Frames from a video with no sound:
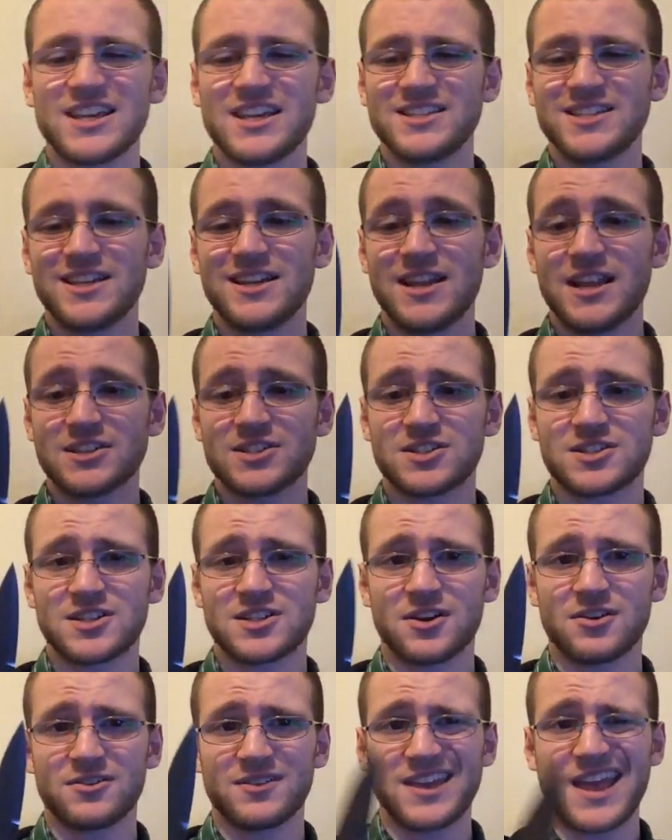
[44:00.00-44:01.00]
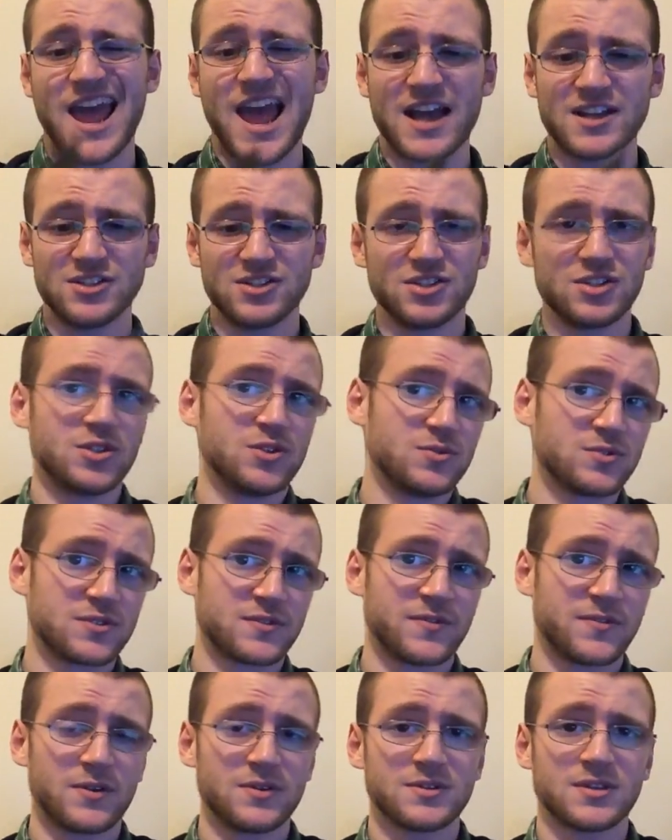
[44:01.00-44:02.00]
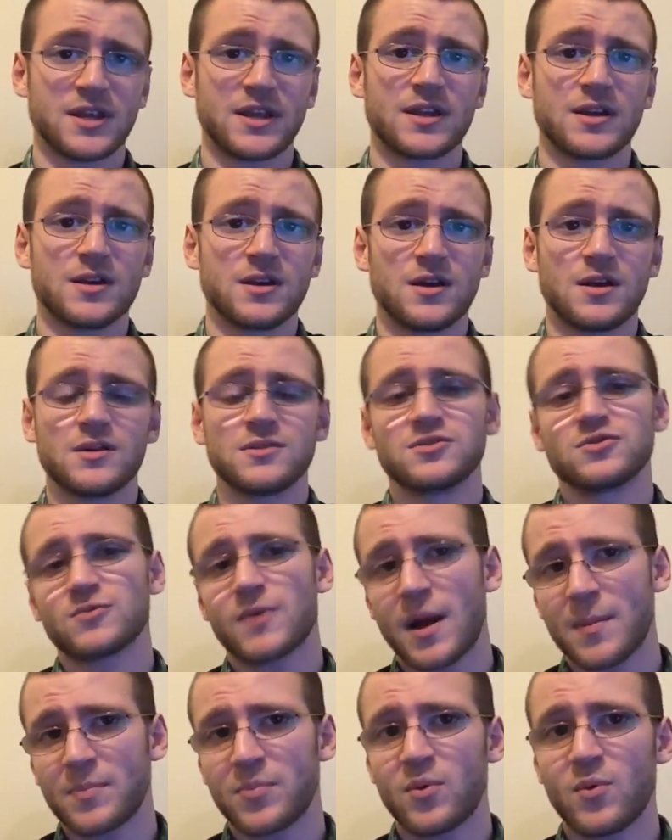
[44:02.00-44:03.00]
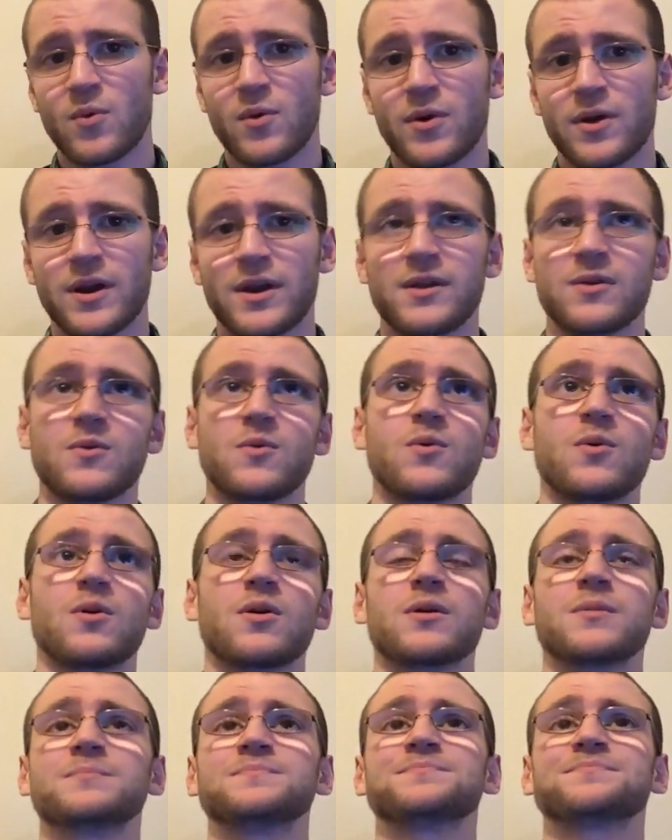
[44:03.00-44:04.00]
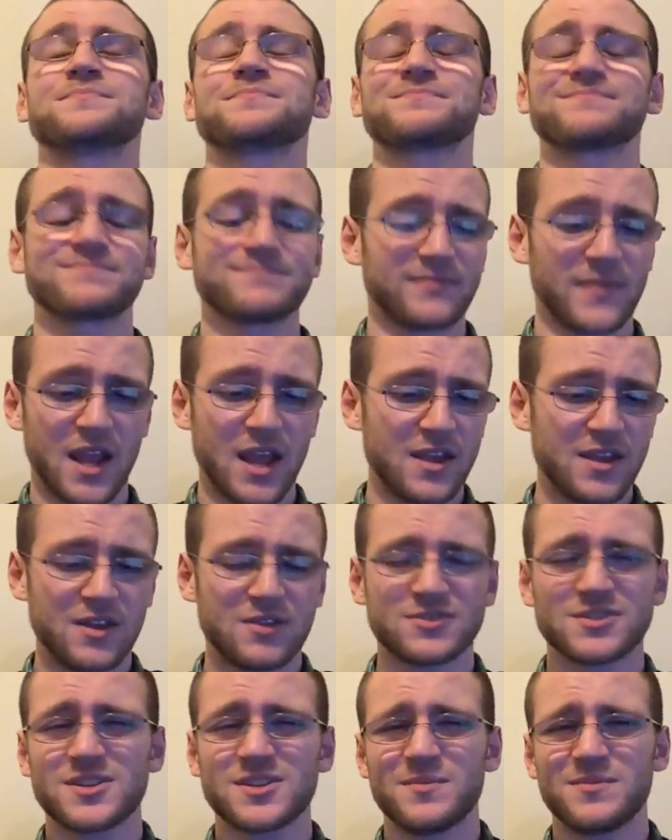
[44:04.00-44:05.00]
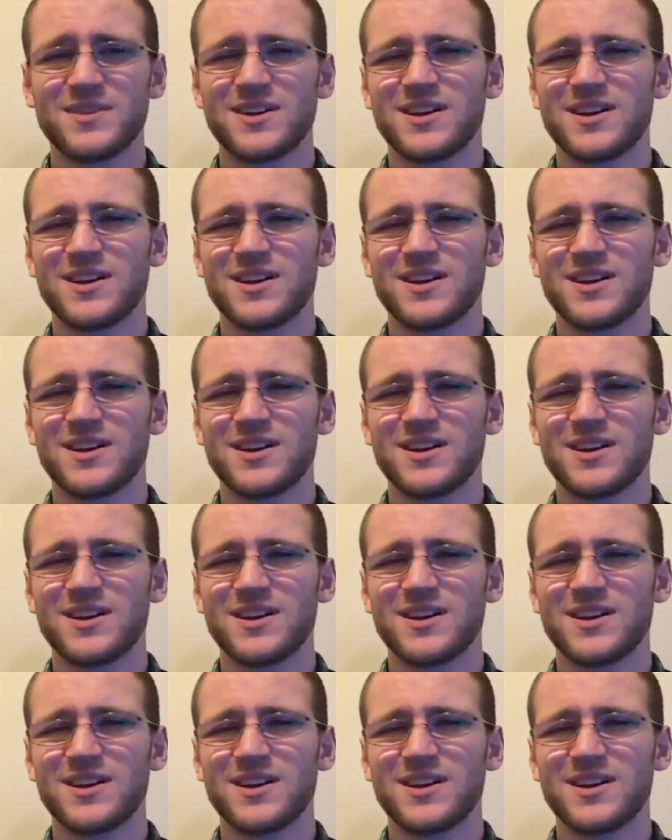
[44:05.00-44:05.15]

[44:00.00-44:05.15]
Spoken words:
isn't necessarily as useful as like a drop point or, you know, some